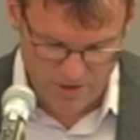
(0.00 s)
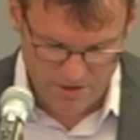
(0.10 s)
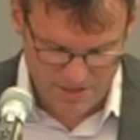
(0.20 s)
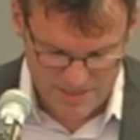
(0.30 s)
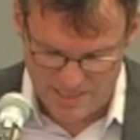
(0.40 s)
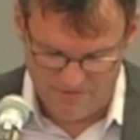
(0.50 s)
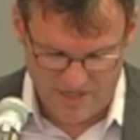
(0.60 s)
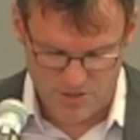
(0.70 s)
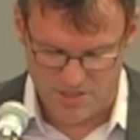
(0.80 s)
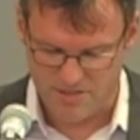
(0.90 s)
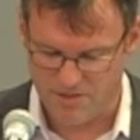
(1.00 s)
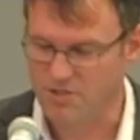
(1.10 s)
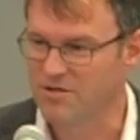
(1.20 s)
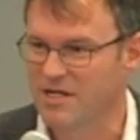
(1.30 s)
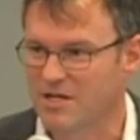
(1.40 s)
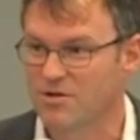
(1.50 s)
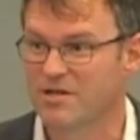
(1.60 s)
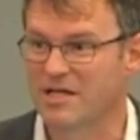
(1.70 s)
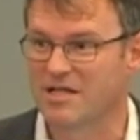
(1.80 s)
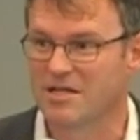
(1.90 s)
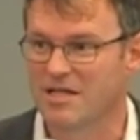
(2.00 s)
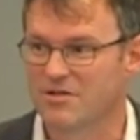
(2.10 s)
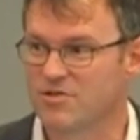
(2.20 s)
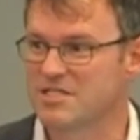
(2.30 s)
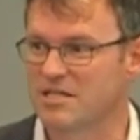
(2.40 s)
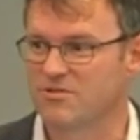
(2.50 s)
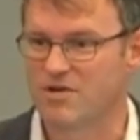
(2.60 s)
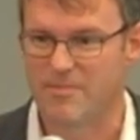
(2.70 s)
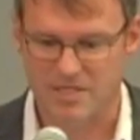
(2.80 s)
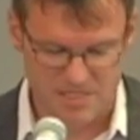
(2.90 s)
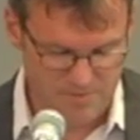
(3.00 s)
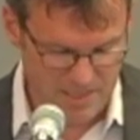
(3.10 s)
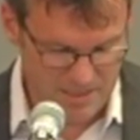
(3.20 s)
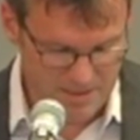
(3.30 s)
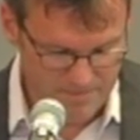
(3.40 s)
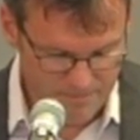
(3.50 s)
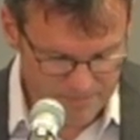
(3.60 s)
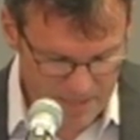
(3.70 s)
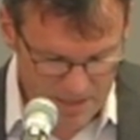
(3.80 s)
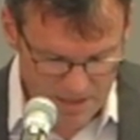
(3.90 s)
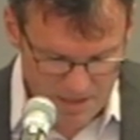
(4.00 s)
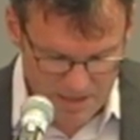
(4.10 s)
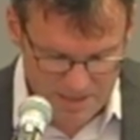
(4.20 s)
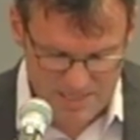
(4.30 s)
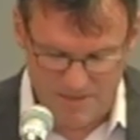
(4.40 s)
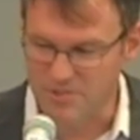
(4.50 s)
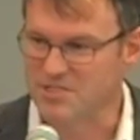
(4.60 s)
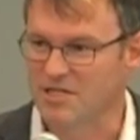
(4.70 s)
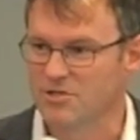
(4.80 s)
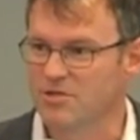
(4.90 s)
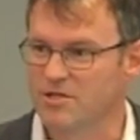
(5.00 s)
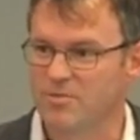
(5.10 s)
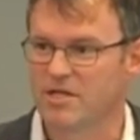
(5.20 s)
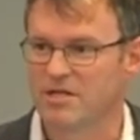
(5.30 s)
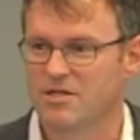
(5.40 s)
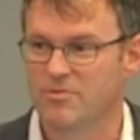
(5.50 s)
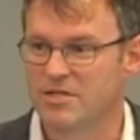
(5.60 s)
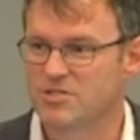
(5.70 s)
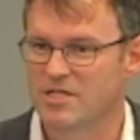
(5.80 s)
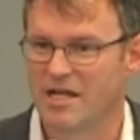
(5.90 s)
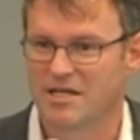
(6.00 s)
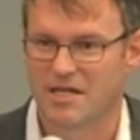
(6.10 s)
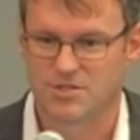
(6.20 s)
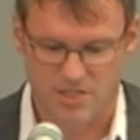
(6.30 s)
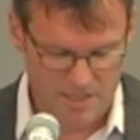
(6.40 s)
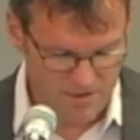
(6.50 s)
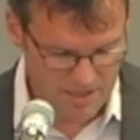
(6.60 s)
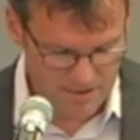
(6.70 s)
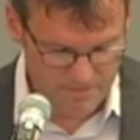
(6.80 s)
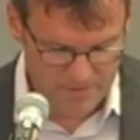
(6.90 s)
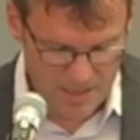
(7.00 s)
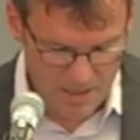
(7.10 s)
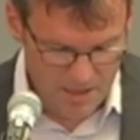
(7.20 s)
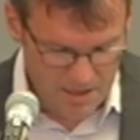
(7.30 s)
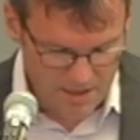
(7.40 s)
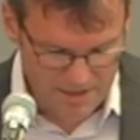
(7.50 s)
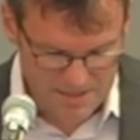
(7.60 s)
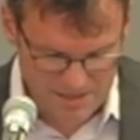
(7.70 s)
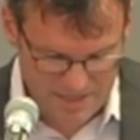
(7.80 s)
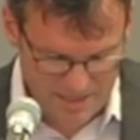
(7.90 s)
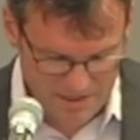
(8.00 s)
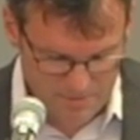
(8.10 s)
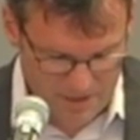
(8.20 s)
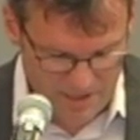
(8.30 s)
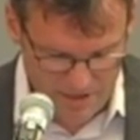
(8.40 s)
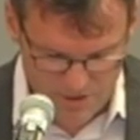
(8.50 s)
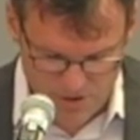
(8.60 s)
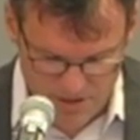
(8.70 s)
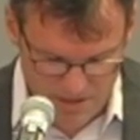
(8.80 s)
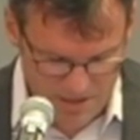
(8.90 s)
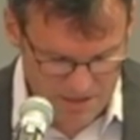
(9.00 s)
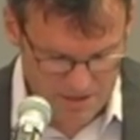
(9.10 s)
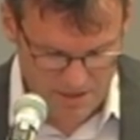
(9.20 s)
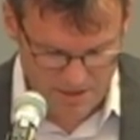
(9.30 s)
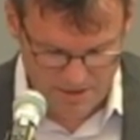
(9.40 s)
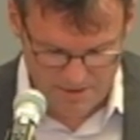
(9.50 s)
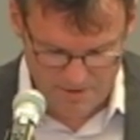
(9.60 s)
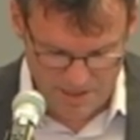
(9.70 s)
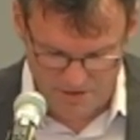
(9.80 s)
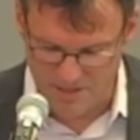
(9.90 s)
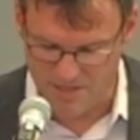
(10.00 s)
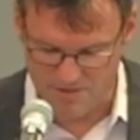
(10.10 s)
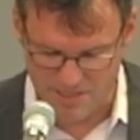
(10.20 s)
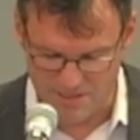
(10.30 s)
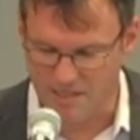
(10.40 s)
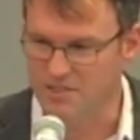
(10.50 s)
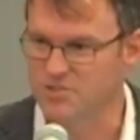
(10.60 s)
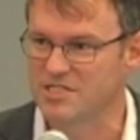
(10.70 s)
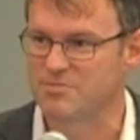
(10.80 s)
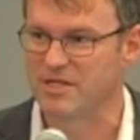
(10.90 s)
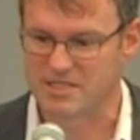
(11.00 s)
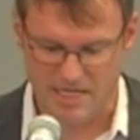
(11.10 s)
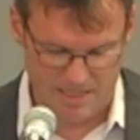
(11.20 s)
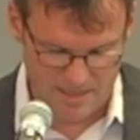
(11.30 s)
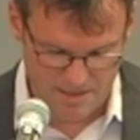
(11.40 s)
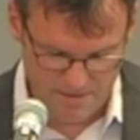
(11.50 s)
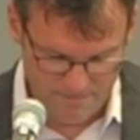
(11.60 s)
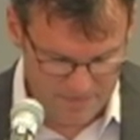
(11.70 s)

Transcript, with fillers: where these innovations are occur occurring at an increasingly rapid speed. Examples include human, human genetic engineering, uh, synthetic biology, uh, healthcare technologies, big data.